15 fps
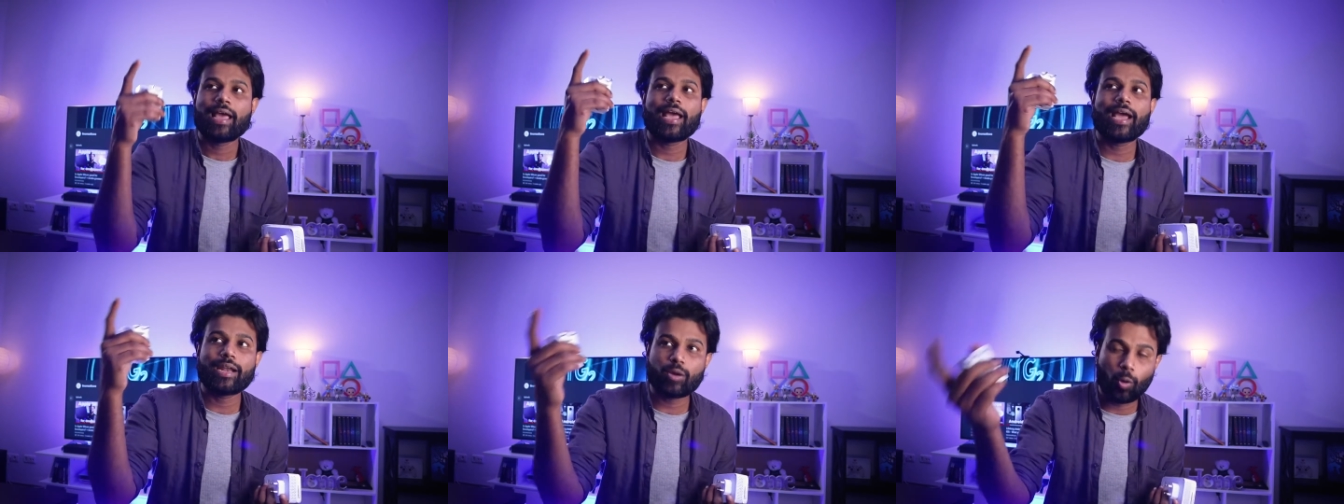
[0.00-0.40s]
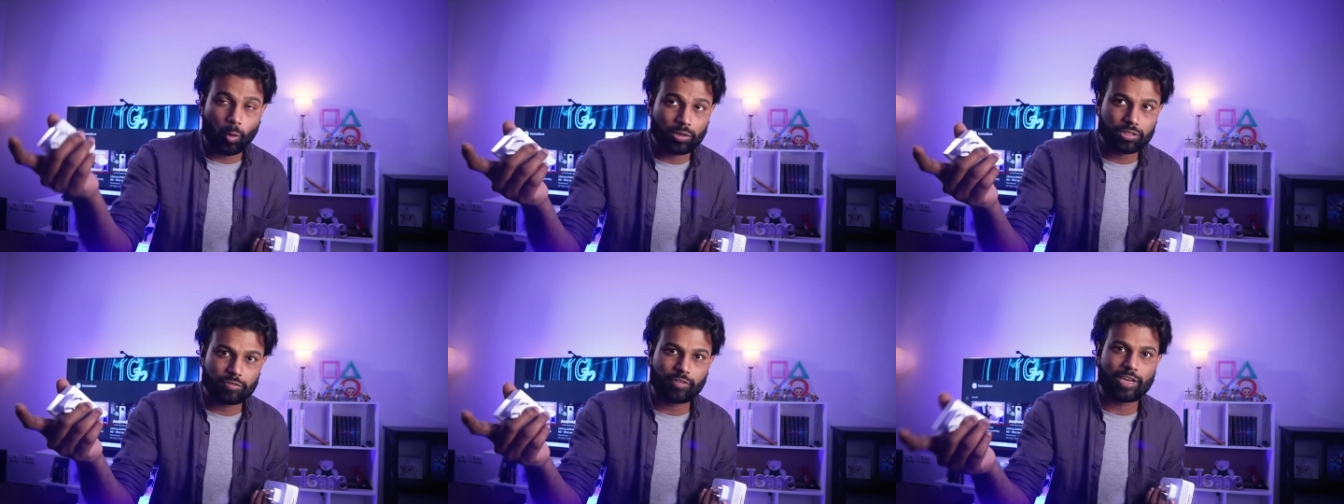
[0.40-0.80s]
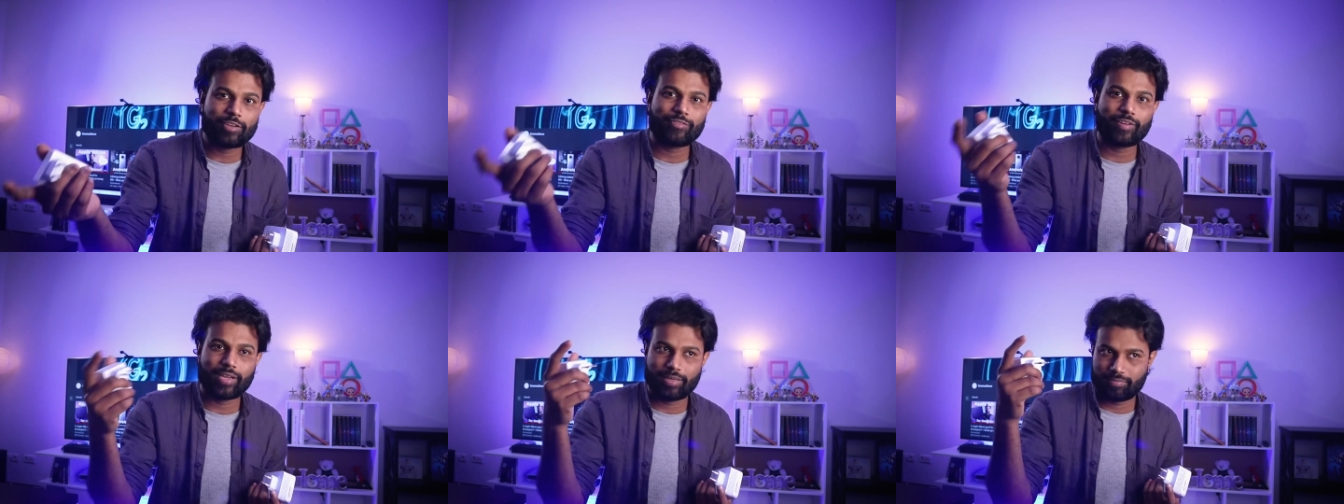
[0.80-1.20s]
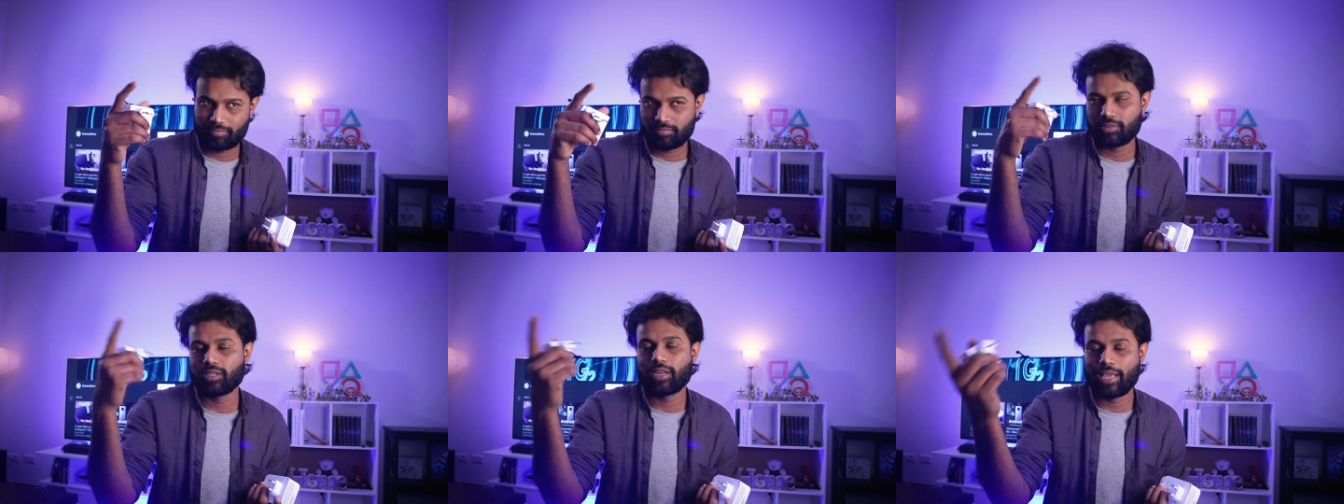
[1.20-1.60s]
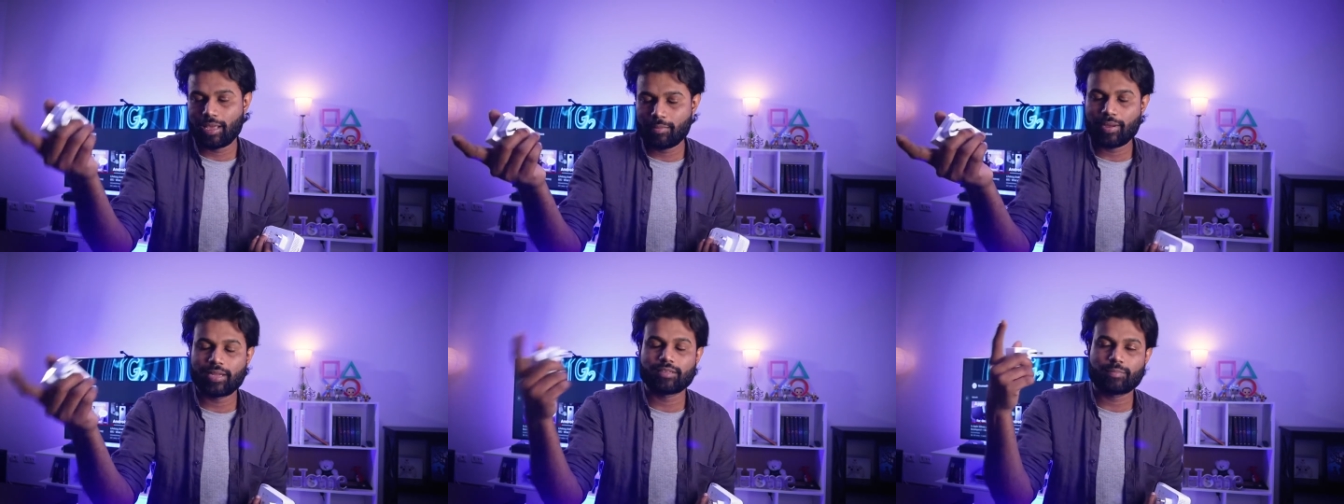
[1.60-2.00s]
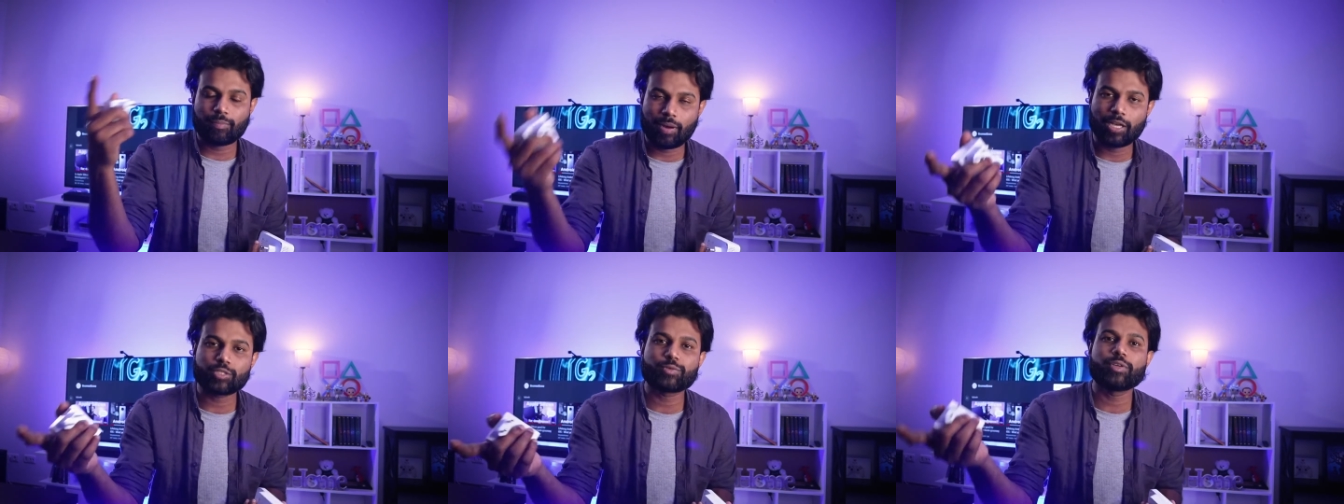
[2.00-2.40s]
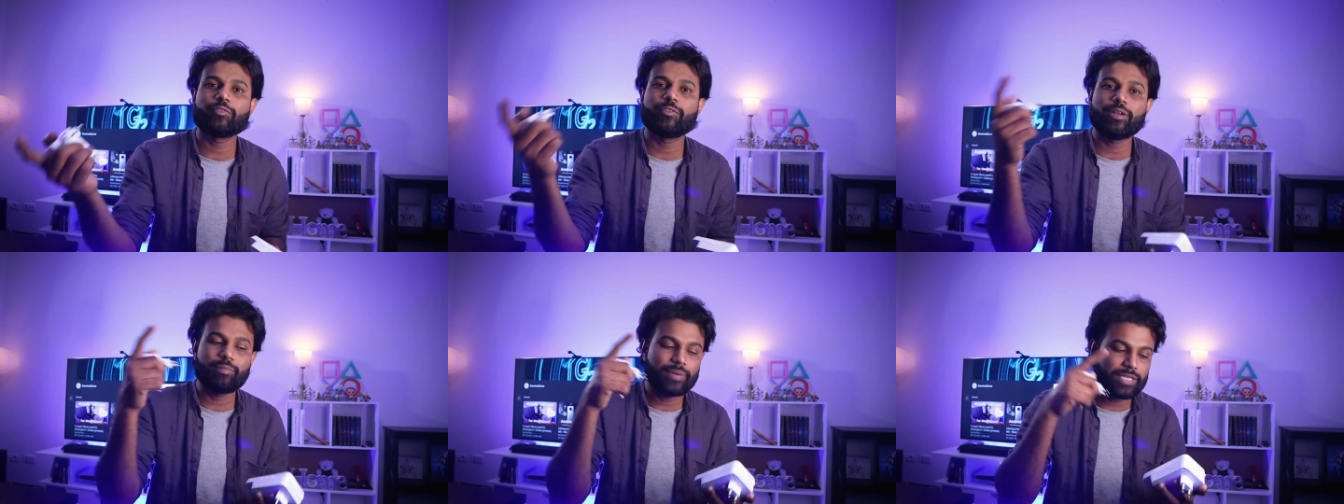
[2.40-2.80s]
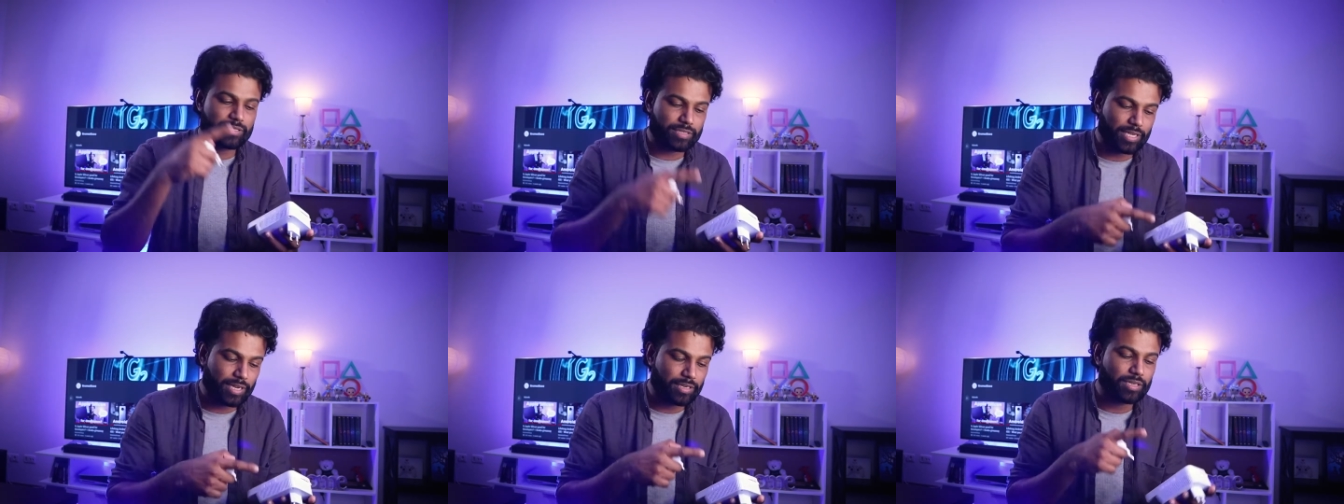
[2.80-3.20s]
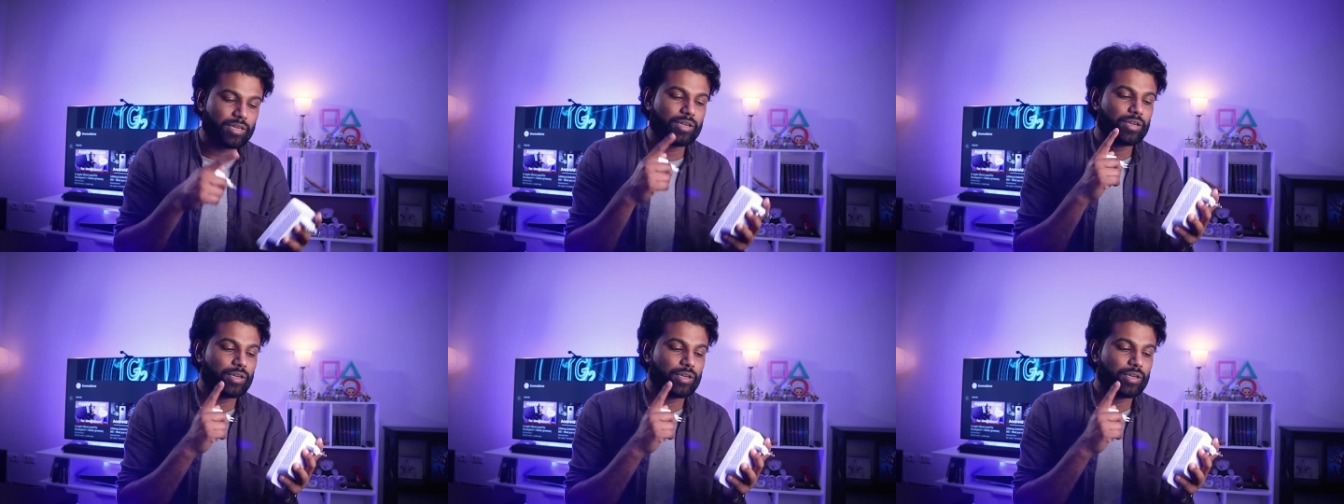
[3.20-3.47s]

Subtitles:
and all the Wi-Fi, the name and the password will be synced